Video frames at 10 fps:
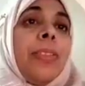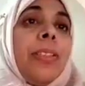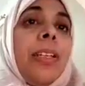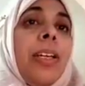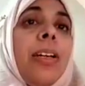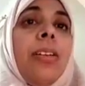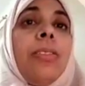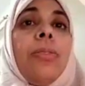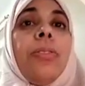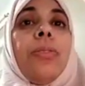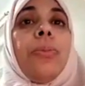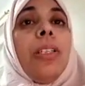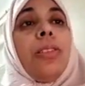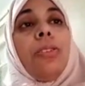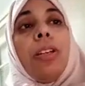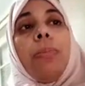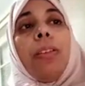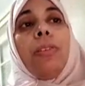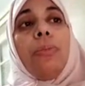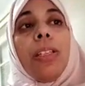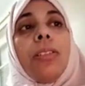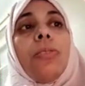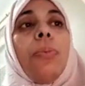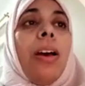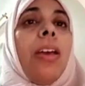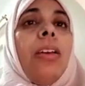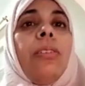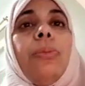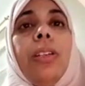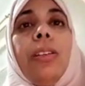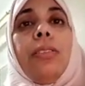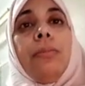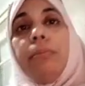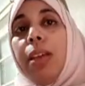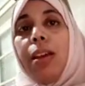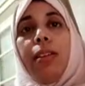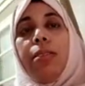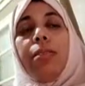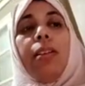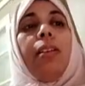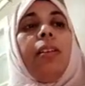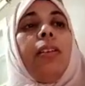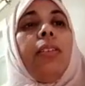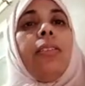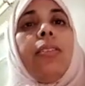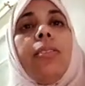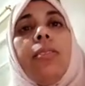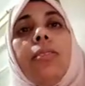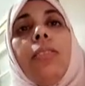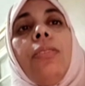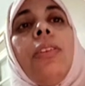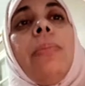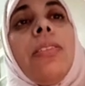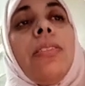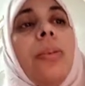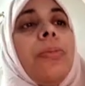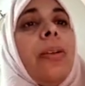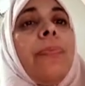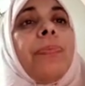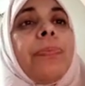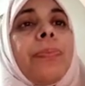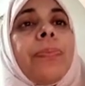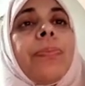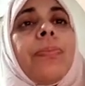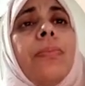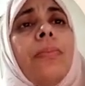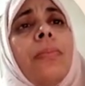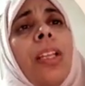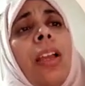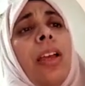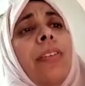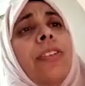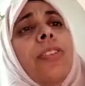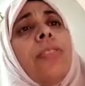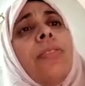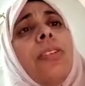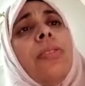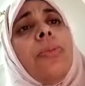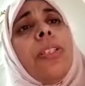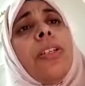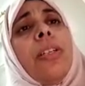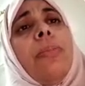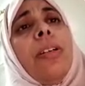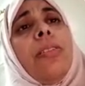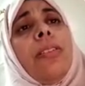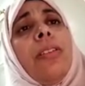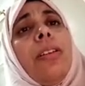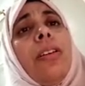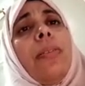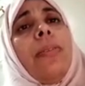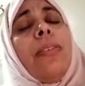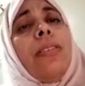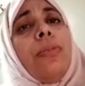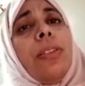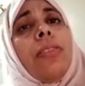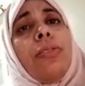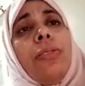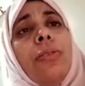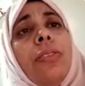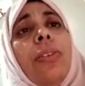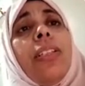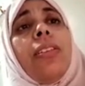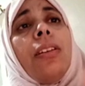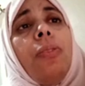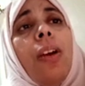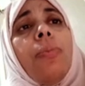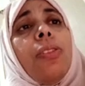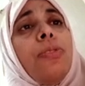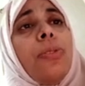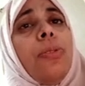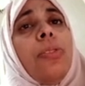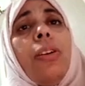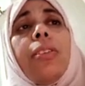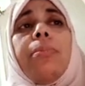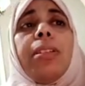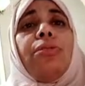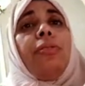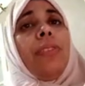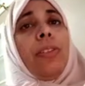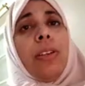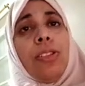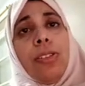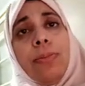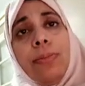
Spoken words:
Here we talk about the reasons why we make this three main steps. First of all, we talk about the reasons to do so is the requirements of school or the Ministry of Education.